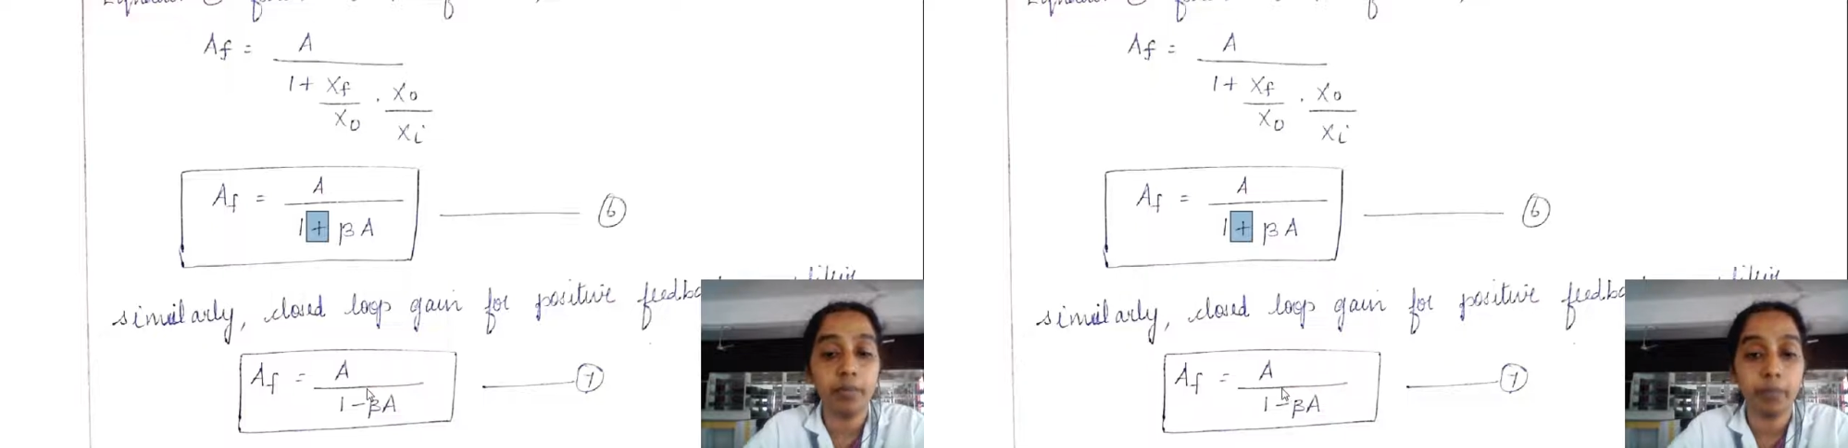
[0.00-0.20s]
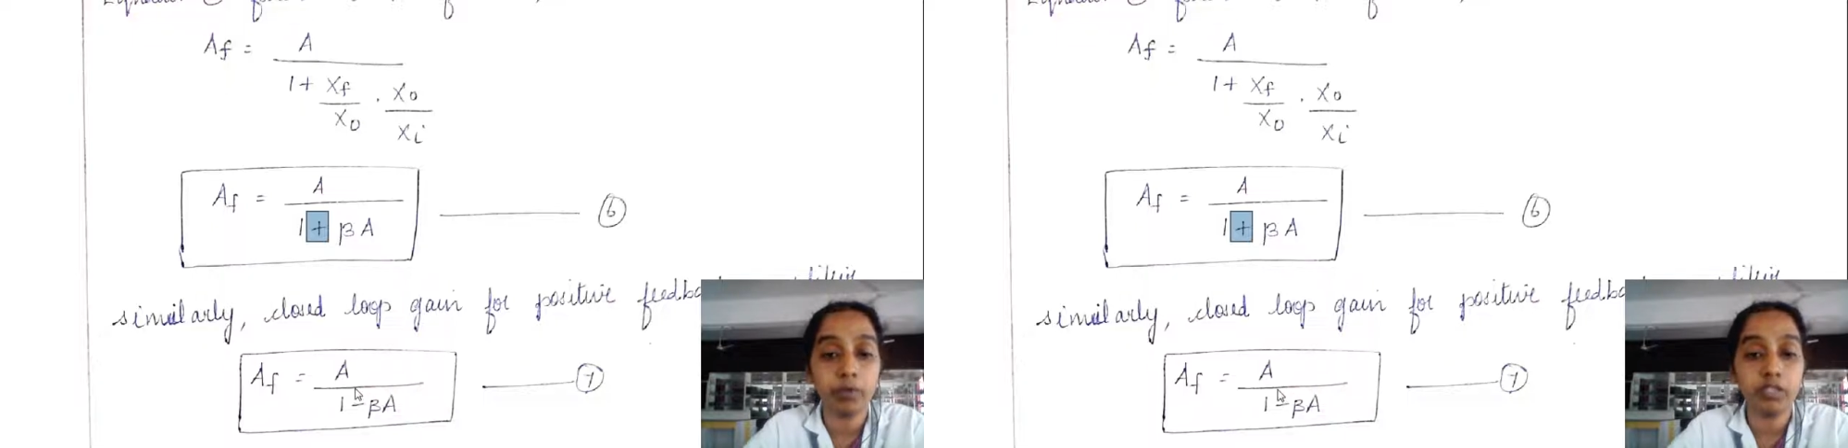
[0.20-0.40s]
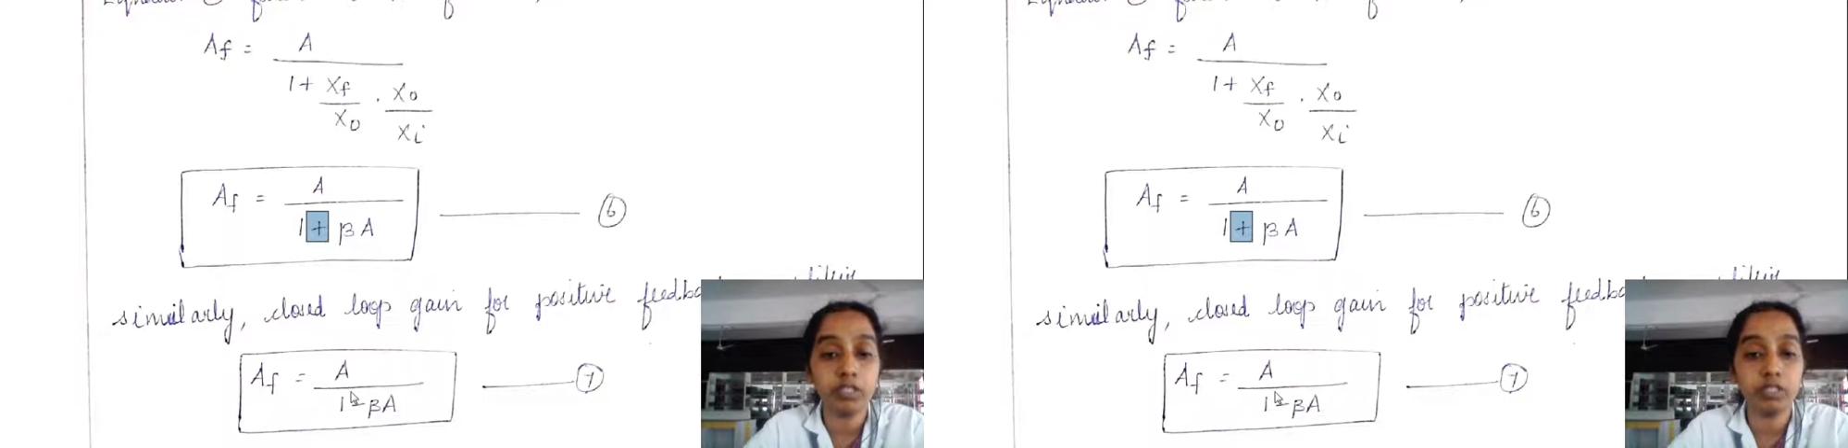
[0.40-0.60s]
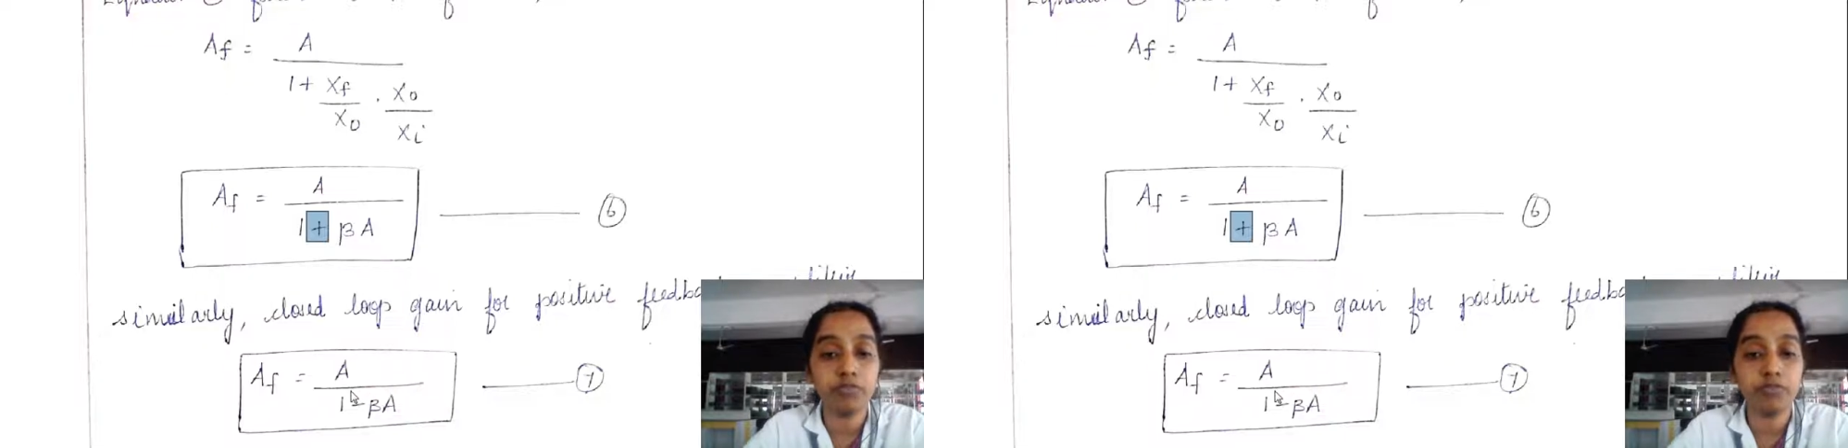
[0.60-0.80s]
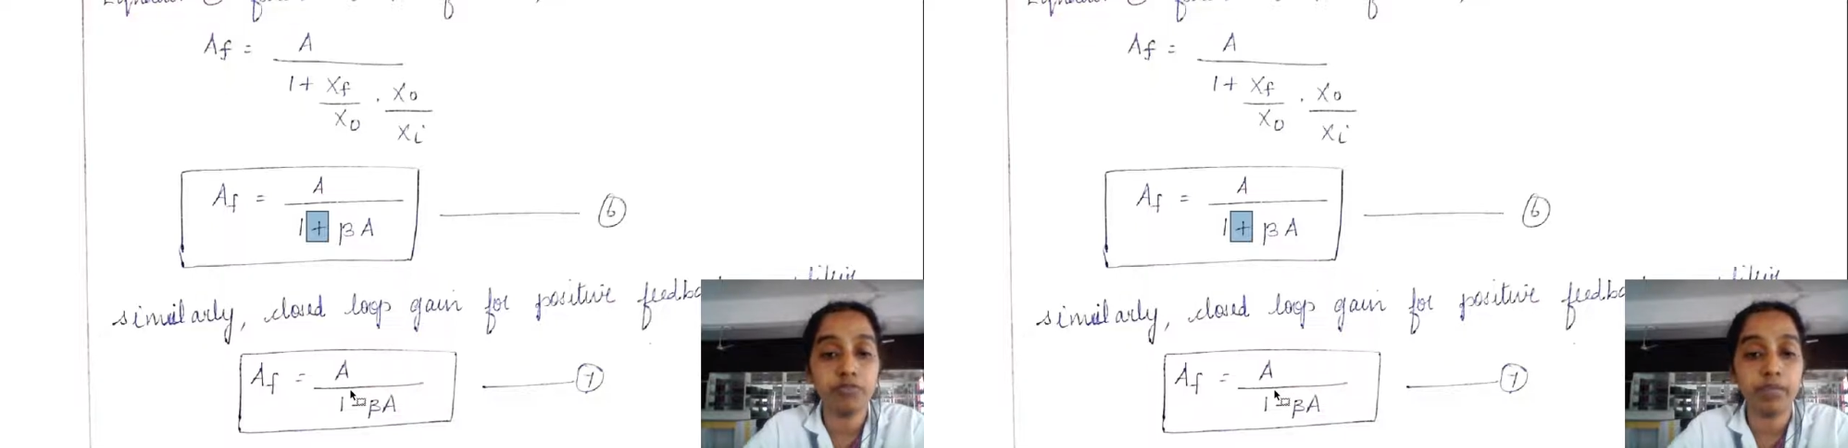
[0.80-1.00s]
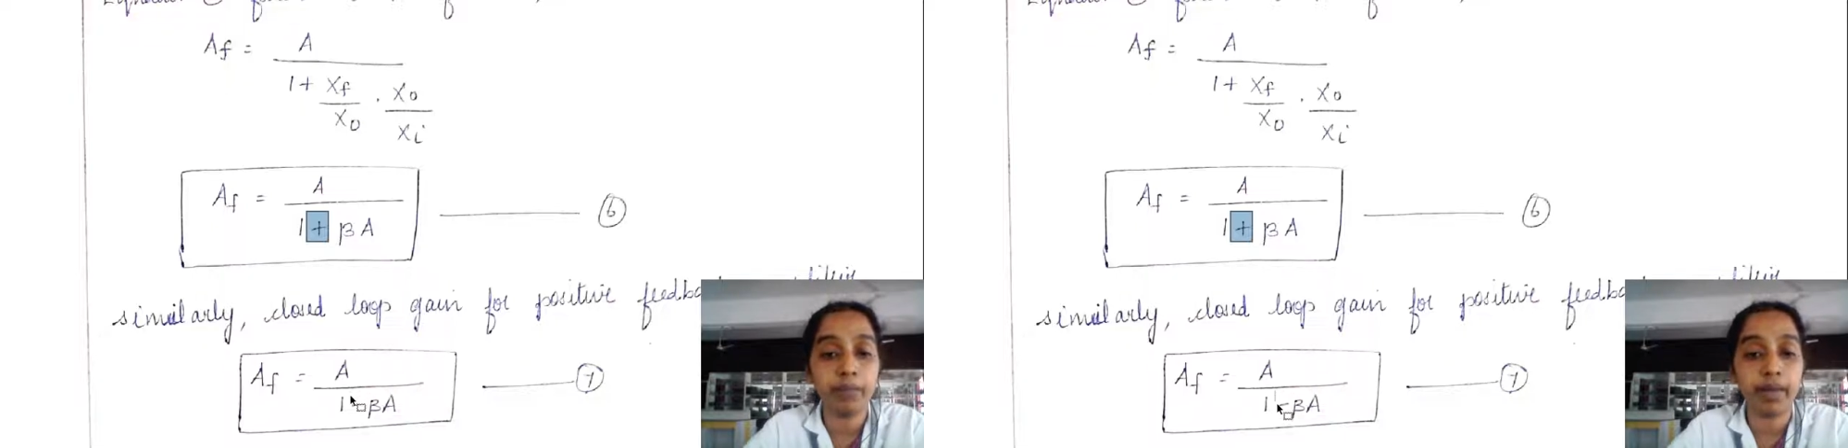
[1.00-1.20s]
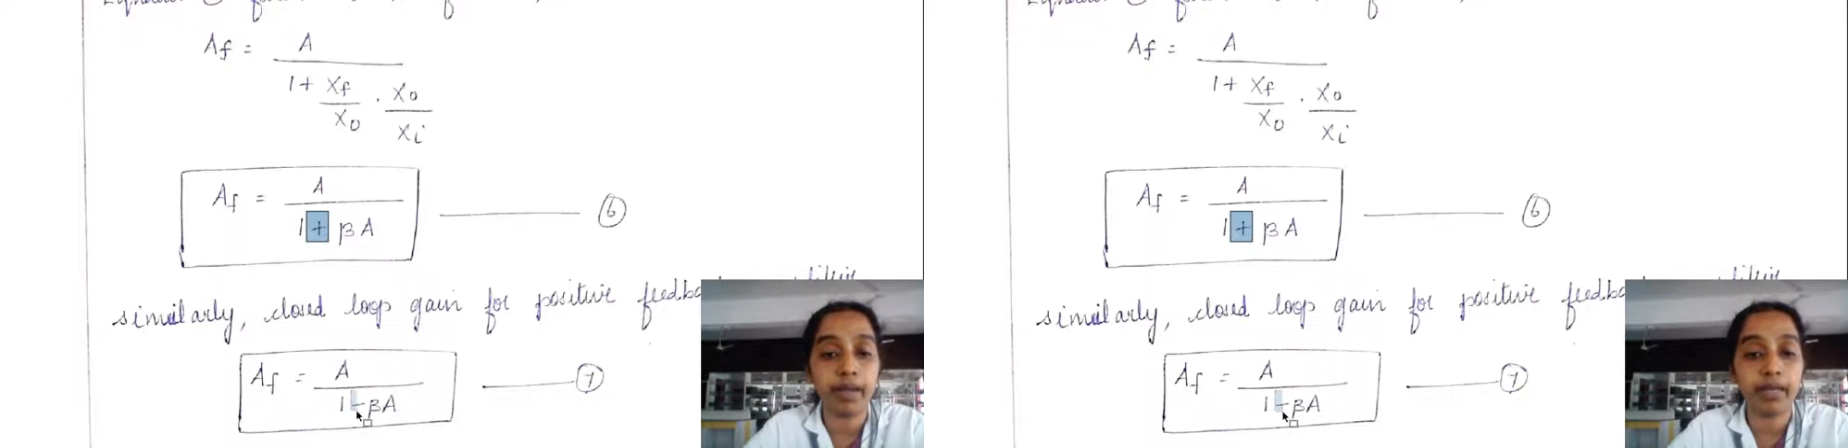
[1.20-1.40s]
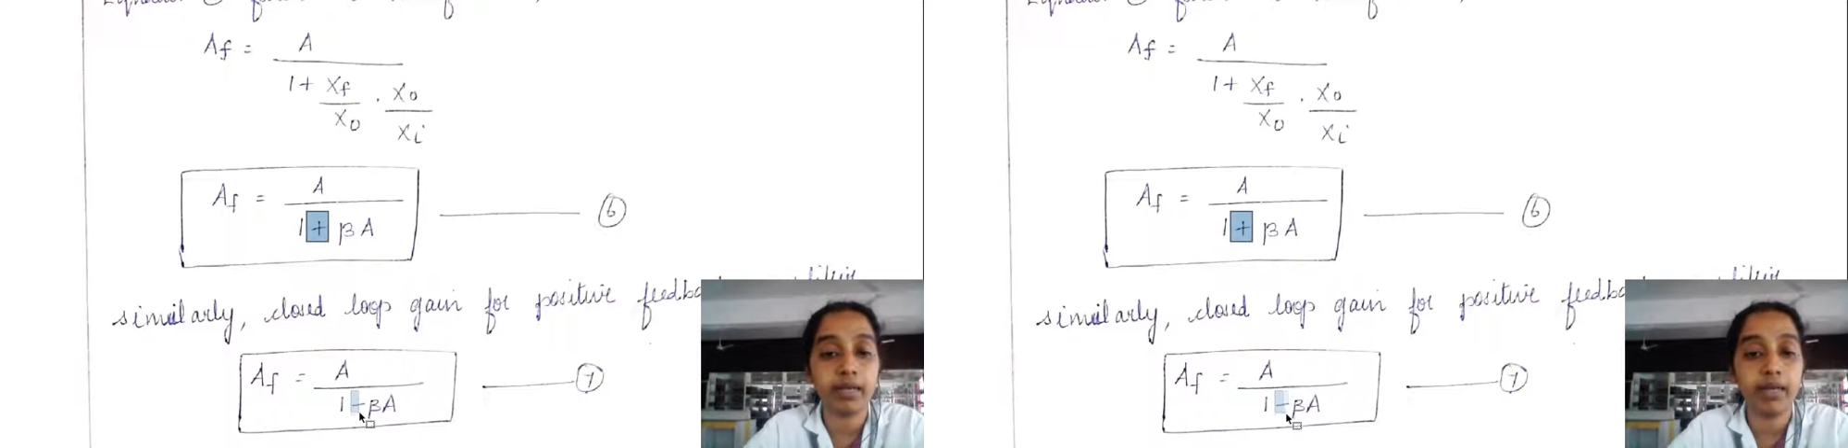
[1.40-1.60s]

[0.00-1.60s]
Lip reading: positive feedback